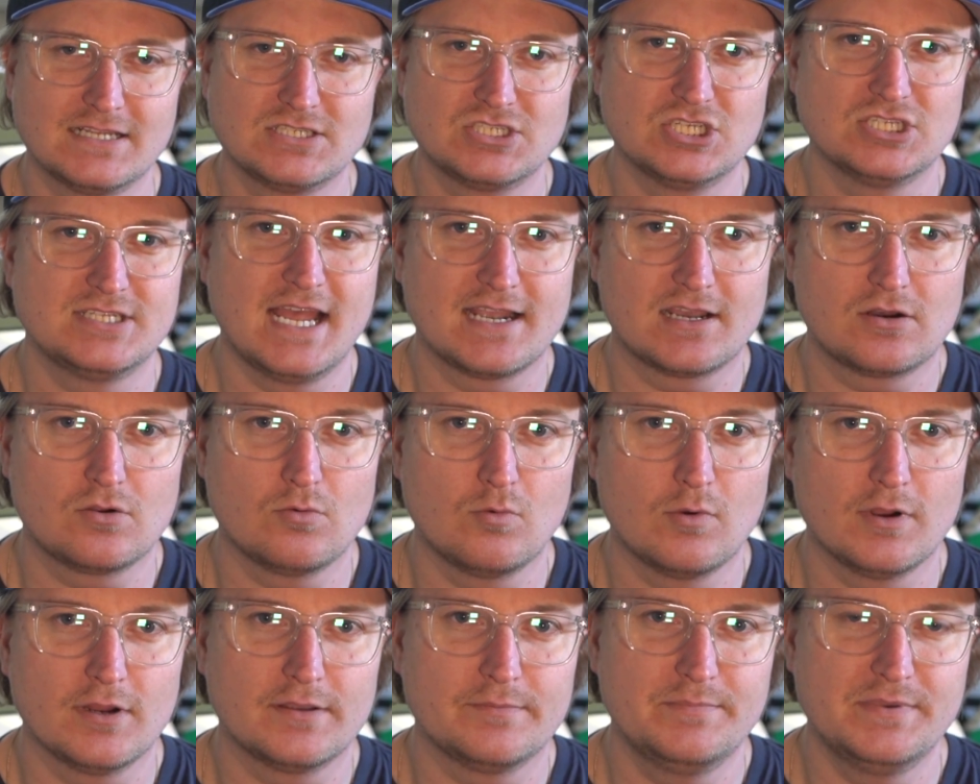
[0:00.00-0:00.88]
is just not gonna
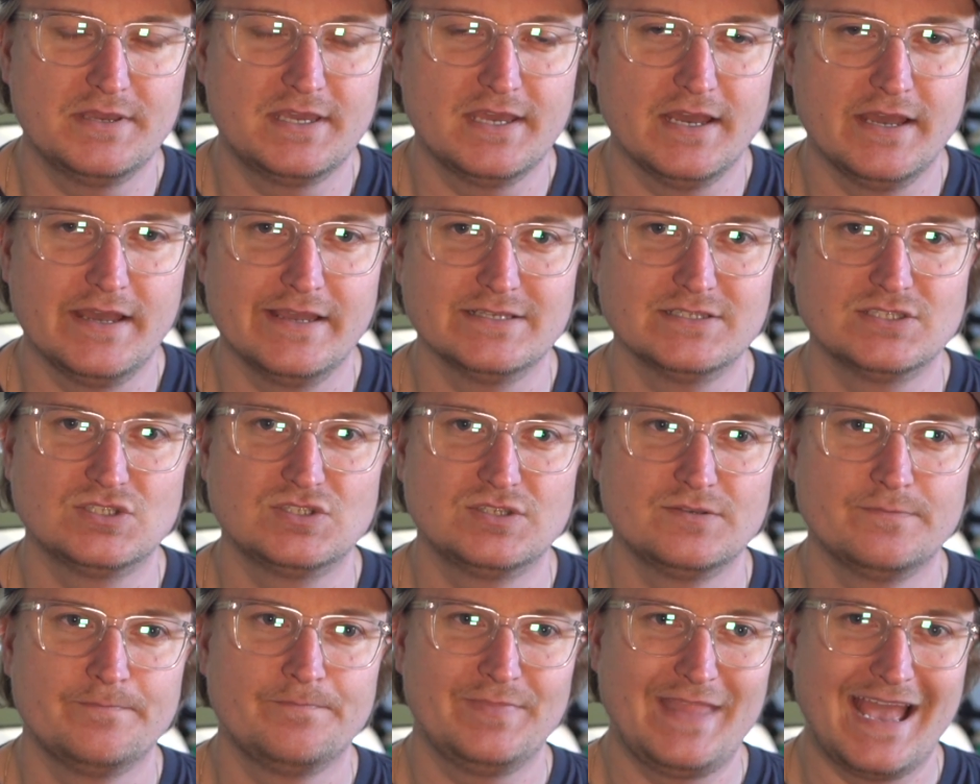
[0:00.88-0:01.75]
work,
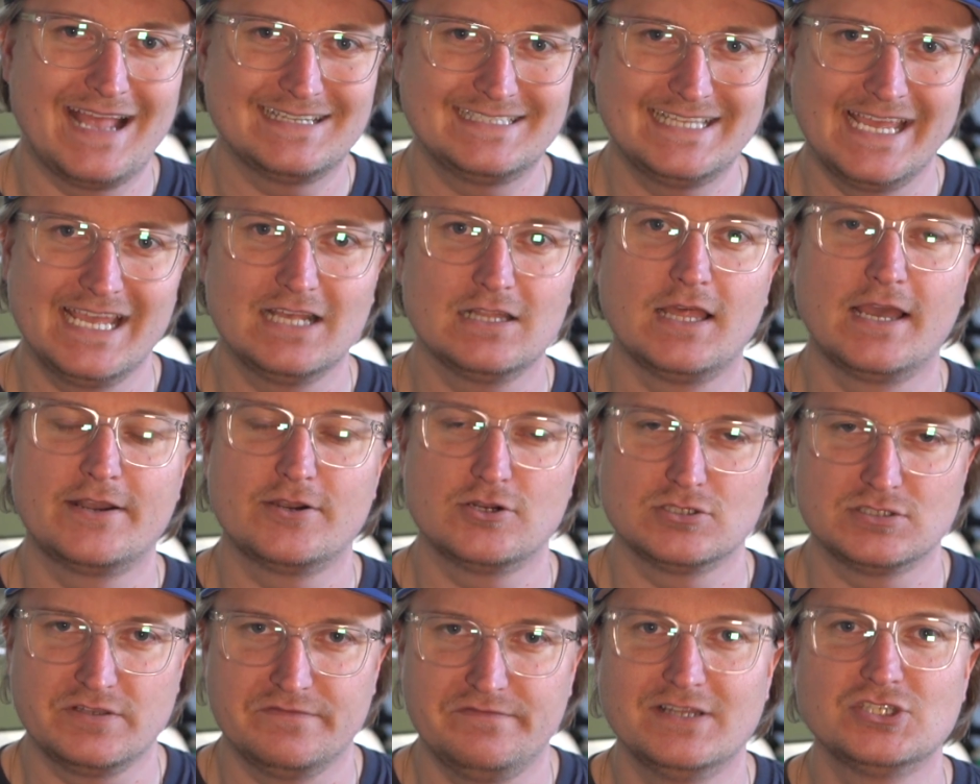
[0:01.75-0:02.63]
because that tank liner
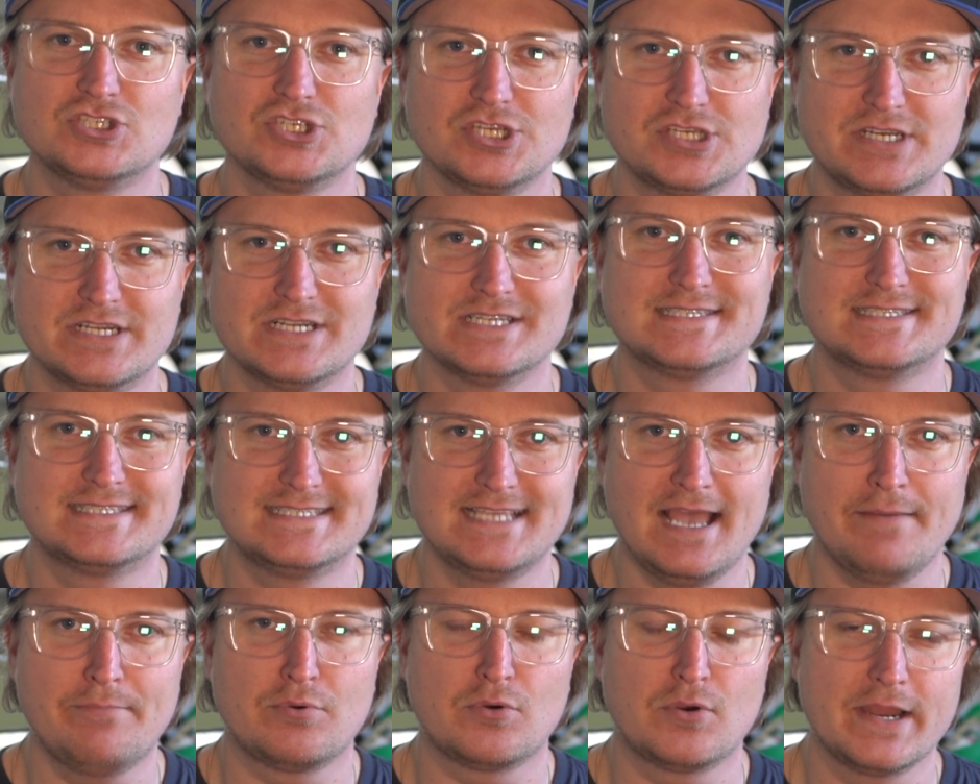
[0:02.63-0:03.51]
is eventually gonna
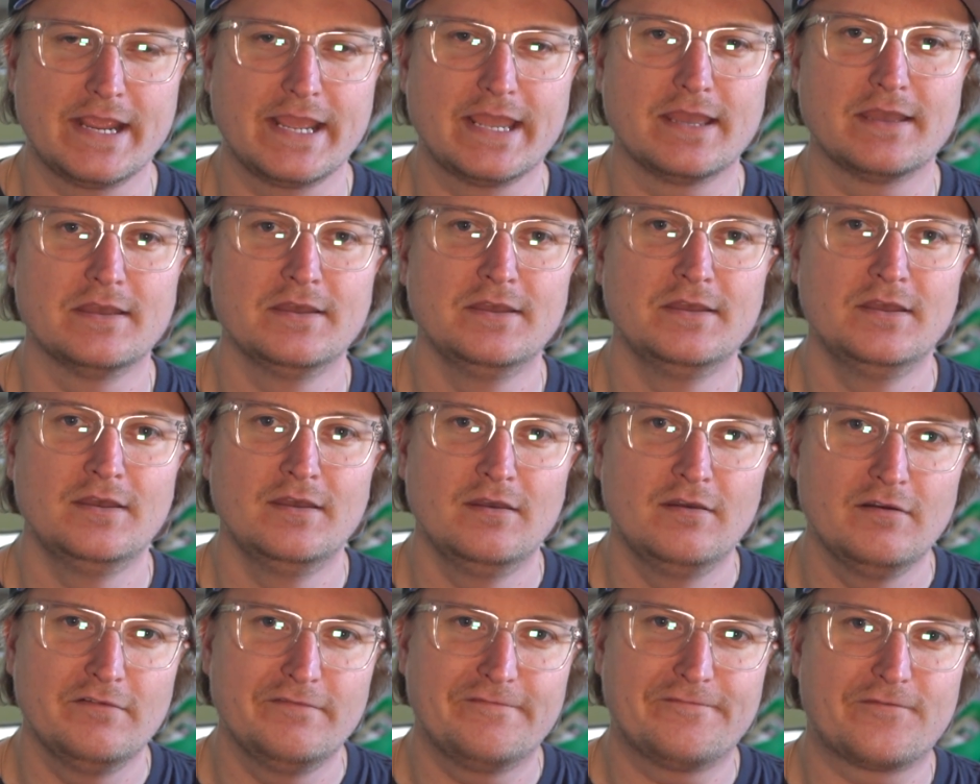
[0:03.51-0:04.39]
separate
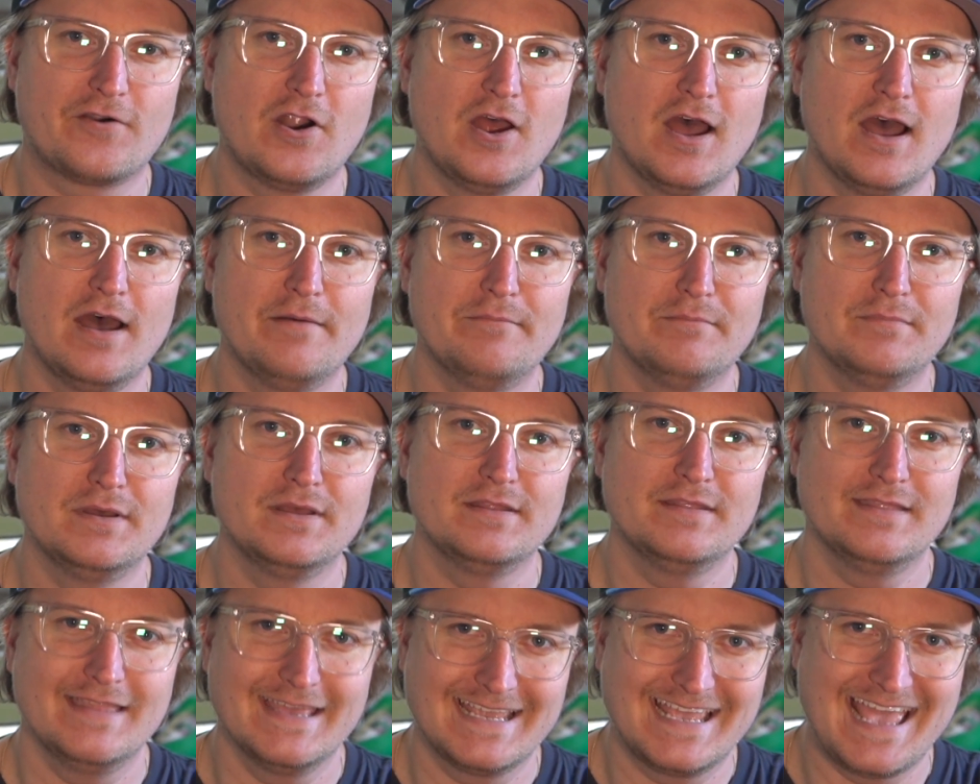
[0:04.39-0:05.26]
from
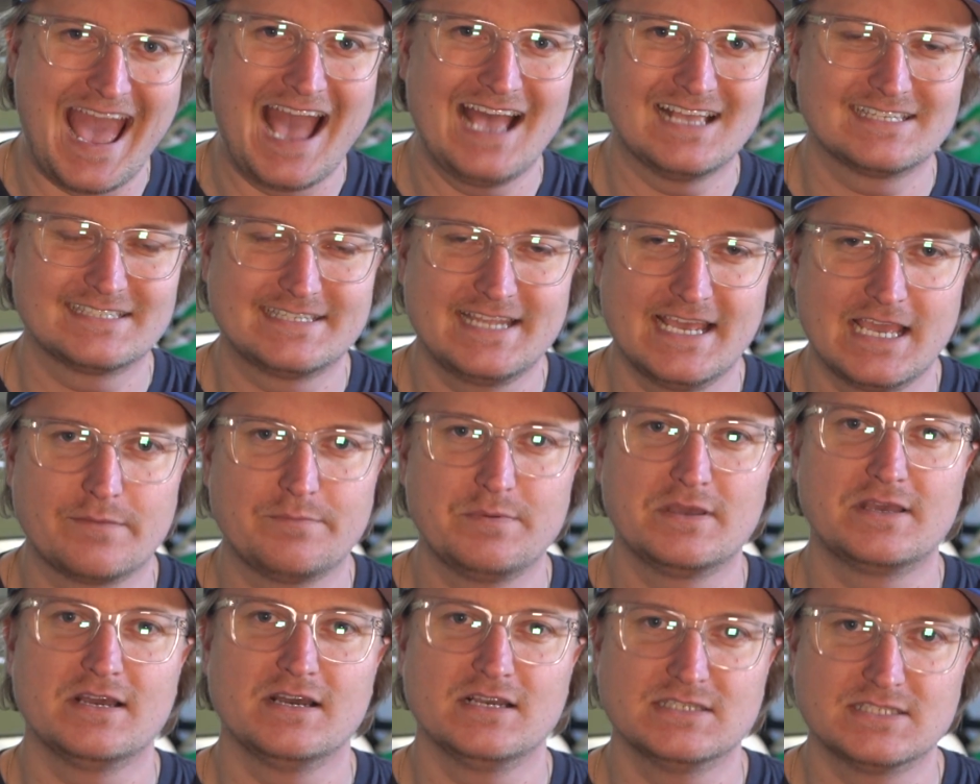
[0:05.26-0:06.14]
the gas tank
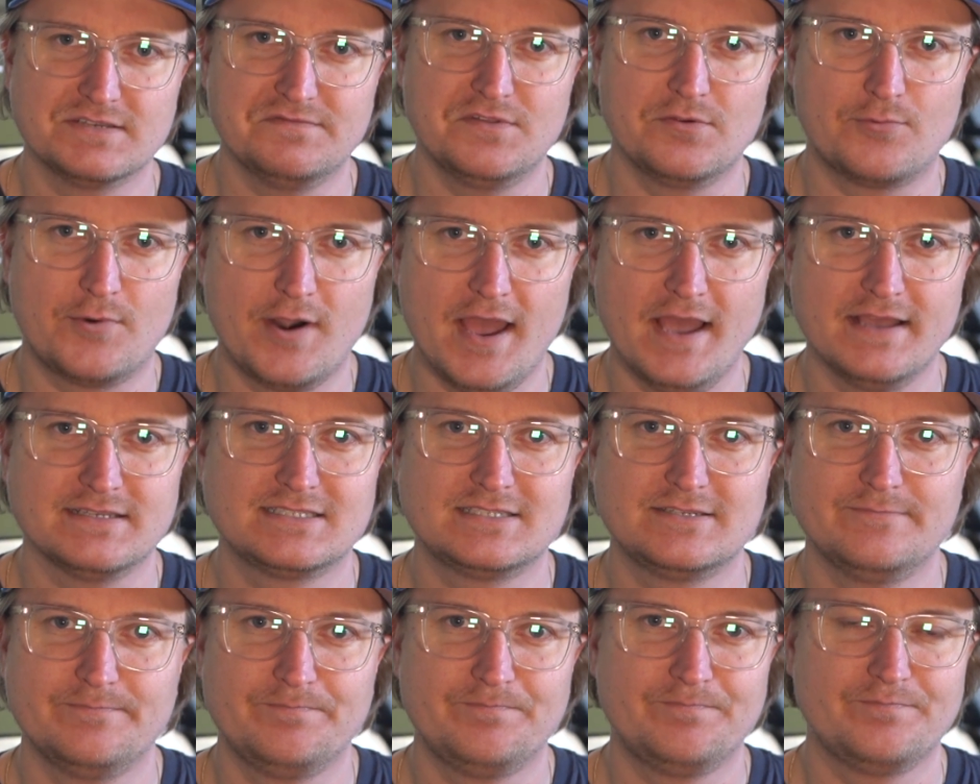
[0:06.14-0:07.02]
because of the
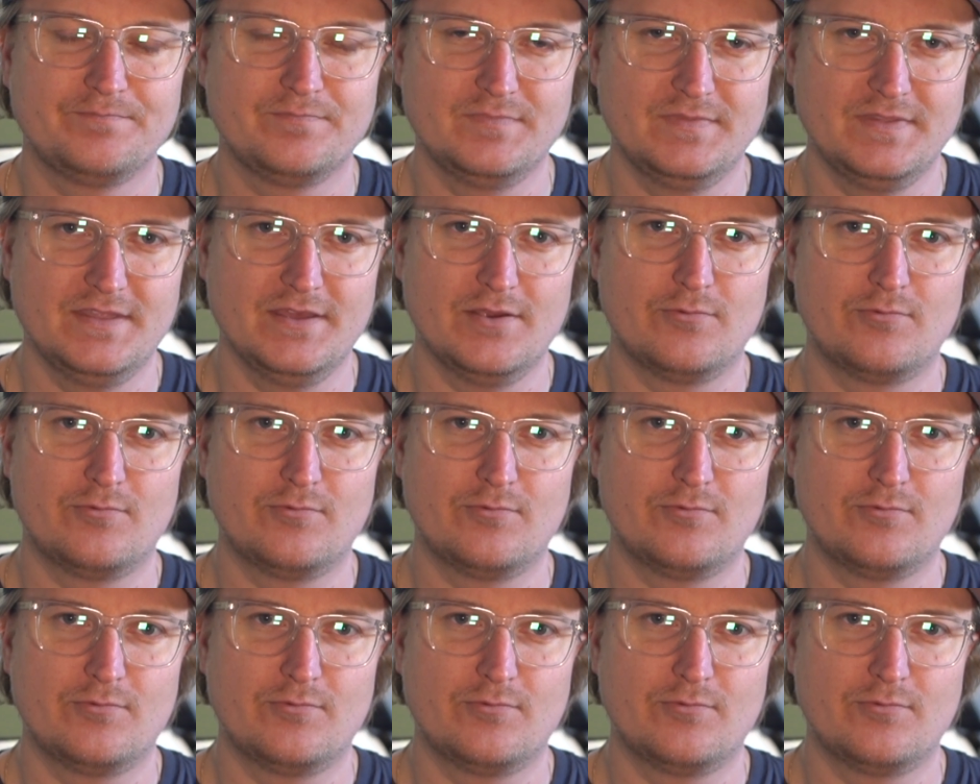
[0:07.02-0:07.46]
rust. The